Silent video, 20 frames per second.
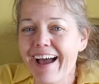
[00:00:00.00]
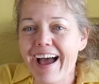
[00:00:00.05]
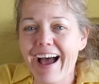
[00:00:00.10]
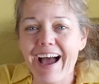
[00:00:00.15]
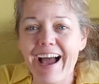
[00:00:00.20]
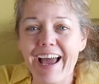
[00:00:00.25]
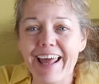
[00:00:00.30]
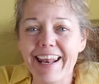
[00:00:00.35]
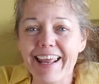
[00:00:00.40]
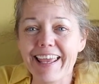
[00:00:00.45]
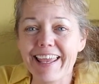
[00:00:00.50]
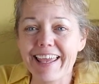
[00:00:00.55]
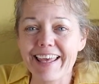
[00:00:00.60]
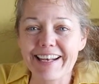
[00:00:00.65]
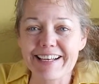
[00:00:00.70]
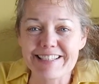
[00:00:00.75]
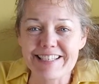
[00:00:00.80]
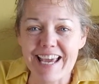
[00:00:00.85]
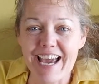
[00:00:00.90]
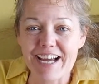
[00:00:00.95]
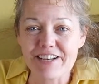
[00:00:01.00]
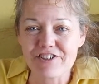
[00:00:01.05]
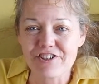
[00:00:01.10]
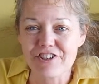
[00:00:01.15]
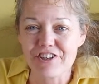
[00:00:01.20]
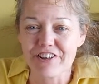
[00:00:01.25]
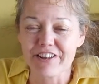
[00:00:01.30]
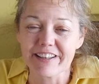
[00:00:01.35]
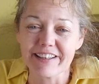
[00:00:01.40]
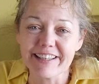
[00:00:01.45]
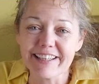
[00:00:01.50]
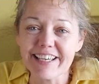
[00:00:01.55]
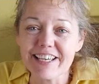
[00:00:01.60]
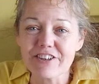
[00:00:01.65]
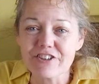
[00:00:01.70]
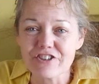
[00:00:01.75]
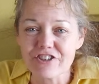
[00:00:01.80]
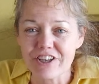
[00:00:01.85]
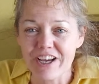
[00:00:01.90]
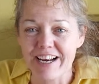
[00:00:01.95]
I didn't get attached to the
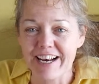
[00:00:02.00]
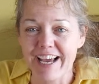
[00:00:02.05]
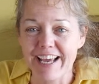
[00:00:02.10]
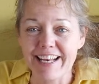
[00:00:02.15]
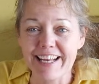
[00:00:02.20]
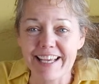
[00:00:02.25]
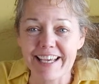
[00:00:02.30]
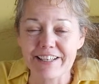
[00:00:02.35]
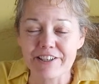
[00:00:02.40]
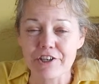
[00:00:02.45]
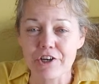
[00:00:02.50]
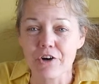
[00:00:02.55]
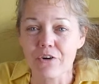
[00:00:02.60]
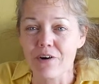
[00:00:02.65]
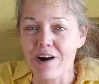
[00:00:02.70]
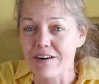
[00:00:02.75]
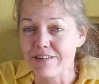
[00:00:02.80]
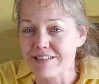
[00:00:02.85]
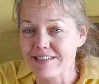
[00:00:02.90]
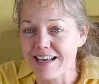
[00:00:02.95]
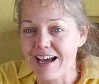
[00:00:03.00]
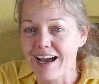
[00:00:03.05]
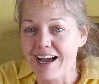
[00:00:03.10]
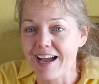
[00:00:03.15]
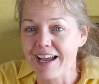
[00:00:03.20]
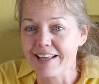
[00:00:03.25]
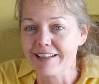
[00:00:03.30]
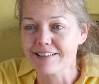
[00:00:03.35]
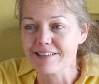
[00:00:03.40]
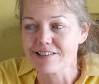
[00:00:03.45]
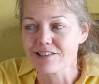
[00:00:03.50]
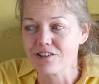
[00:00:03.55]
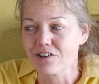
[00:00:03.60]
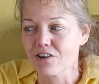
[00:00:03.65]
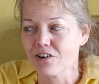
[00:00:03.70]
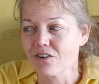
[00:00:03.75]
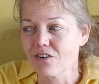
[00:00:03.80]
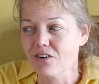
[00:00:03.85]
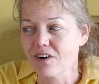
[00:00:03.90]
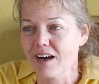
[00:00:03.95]
leash and I didn't get to go outside,
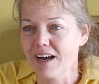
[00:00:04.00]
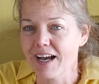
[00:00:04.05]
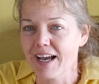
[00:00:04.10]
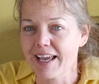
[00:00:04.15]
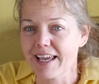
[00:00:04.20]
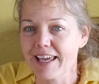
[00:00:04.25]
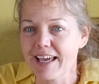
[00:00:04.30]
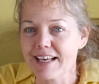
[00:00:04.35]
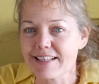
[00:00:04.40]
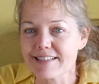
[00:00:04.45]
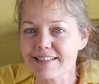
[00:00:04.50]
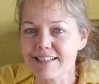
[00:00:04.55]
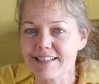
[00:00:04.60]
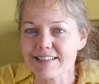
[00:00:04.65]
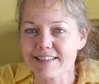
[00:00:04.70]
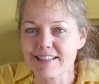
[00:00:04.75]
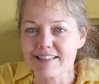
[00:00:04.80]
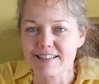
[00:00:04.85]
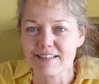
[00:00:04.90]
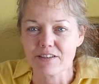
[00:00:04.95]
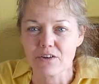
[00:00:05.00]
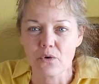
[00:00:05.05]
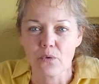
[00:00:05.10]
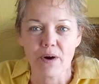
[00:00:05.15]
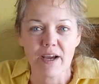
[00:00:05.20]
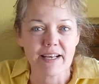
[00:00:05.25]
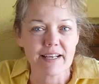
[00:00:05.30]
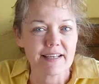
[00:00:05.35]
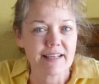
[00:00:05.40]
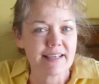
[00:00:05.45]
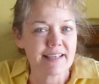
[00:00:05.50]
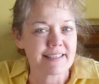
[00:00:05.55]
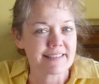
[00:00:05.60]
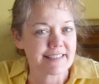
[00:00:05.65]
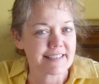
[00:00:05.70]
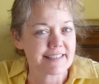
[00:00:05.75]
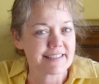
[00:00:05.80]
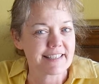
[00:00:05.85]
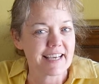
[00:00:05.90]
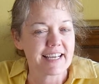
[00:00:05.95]
so I guess this isn't quite as
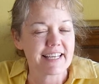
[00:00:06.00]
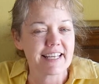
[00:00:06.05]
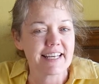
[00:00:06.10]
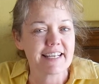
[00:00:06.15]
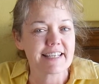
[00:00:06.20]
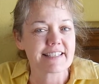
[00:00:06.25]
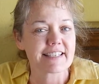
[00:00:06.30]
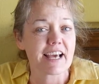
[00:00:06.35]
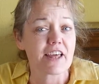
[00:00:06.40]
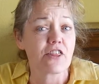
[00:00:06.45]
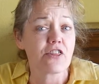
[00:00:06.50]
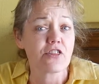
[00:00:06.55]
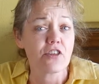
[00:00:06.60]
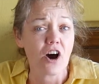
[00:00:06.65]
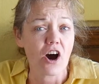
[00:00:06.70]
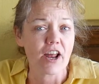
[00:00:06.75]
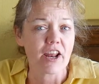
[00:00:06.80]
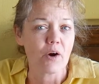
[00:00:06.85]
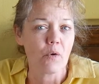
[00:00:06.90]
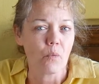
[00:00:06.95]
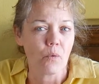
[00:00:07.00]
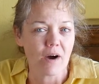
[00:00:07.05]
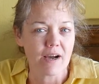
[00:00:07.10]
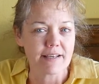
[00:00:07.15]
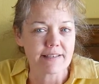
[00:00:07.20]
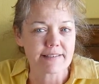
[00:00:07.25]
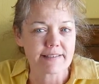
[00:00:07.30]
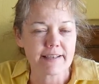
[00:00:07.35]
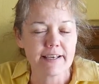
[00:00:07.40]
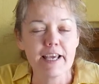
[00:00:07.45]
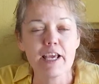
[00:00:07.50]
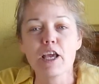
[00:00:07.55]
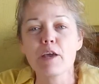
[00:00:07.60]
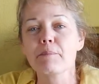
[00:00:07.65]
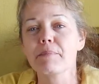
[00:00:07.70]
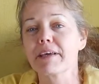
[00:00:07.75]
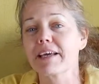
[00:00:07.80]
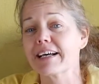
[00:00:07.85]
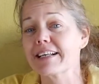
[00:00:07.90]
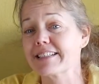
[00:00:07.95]
exciting as I thought it was.
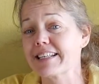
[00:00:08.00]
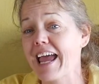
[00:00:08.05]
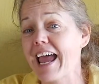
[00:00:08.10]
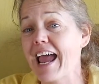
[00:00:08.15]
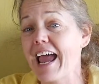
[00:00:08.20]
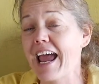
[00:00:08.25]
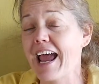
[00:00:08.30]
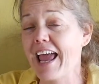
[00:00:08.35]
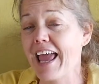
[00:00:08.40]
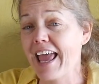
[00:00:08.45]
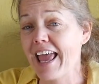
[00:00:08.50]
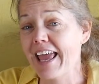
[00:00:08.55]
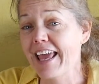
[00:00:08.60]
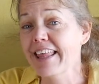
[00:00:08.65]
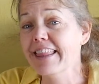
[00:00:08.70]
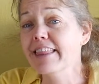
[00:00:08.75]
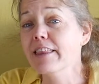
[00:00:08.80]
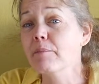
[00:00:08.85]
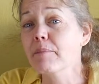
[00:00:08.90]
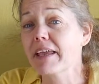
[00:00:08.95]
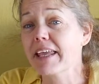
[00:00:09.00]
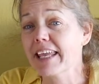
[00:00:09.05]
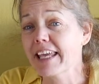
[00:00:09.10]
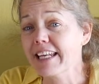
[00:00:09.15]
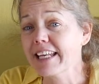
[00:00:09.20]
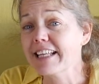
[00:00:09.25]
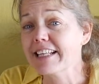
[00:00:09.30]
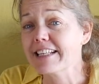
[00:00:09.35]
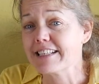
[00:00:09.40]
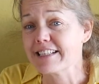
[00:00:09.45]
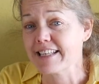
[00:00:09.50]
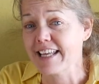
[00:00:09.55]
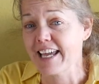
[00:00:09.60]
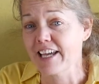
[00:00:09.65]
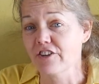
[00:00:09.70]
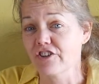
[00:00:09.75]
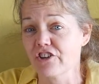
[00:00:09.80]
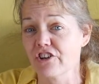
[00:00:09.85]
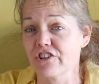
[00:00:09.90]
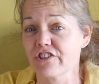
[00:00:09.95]
Because in the beginning
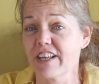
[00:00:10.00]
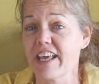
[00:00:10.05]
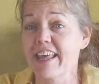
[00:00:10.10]
stages,